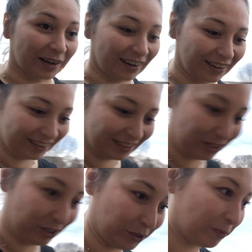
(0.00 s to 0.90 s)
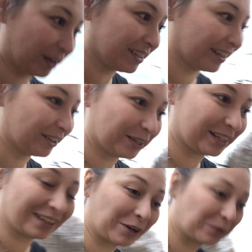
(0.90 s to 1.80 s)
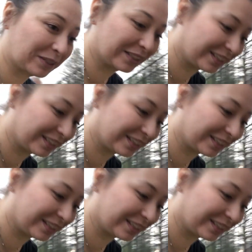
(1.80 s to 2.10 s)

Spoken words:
I get into my decorating, I really